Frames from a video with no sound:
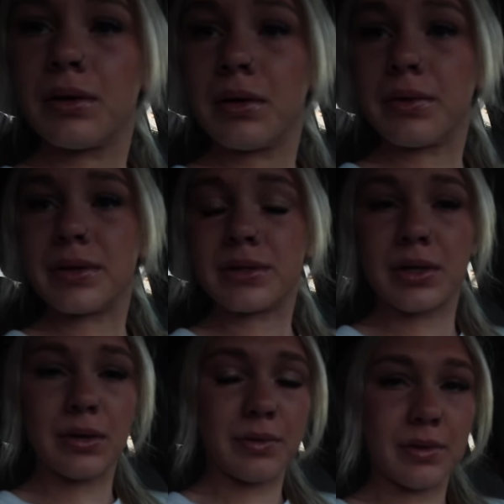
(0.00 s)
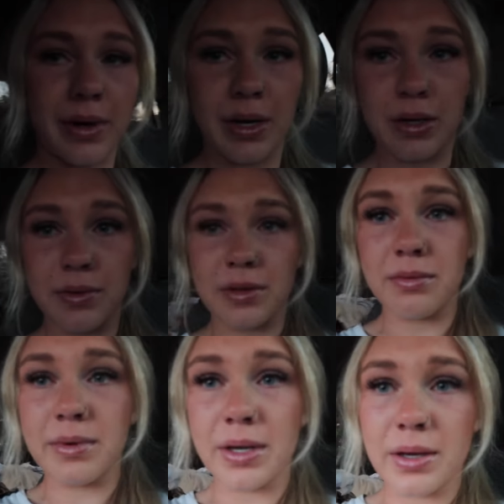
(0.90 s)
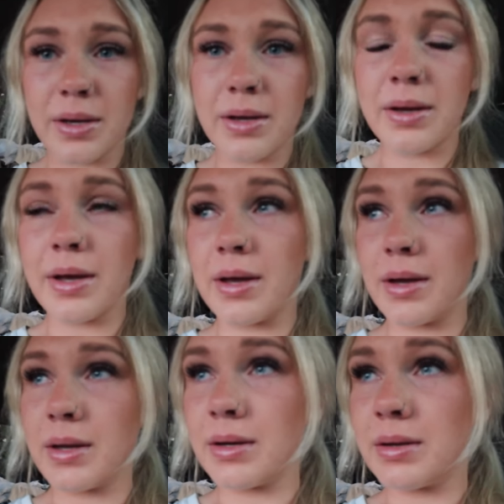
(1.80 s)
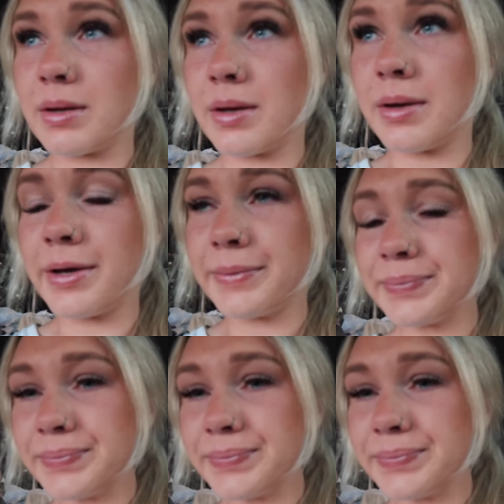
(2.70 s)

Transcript: Nolan's gonna be riding with me. Yeah.